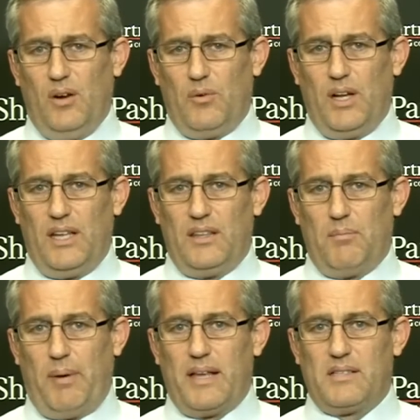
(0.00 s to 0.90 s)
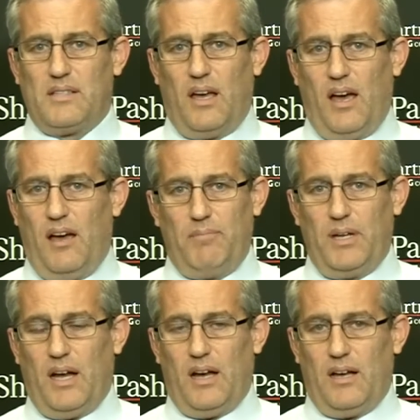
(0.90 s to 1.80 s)
really the banks have
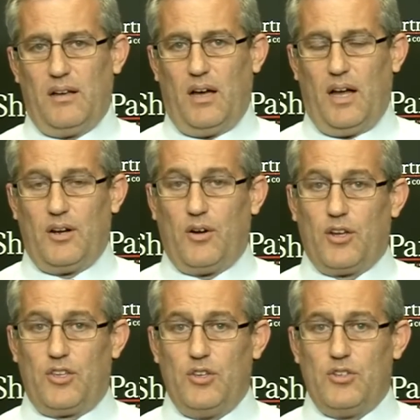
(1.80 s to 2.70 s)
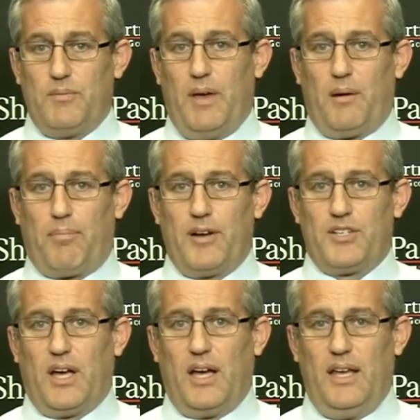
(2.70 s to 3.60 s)
been under a huge amount of
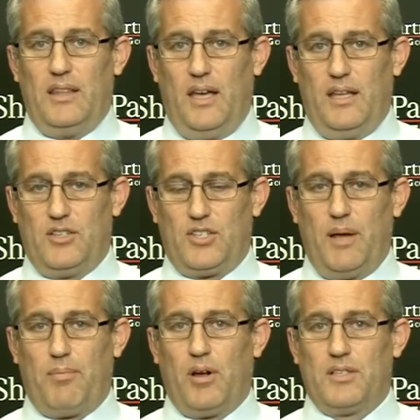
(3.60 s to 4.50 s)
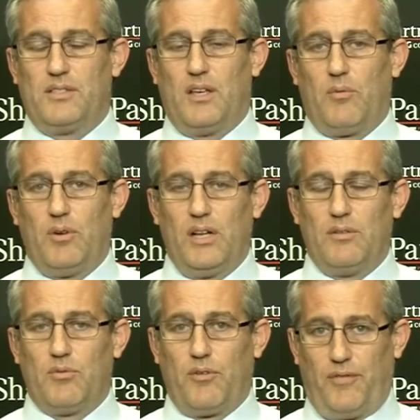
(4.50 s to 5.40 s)
pressure, and the share prices are
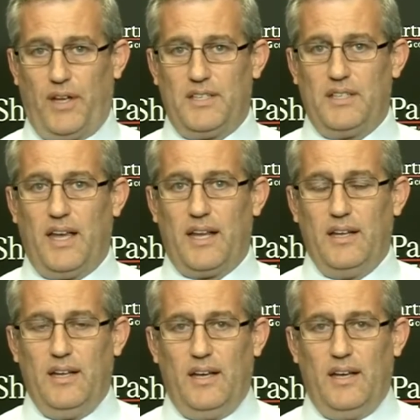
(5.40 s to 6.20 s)
really reflecting that.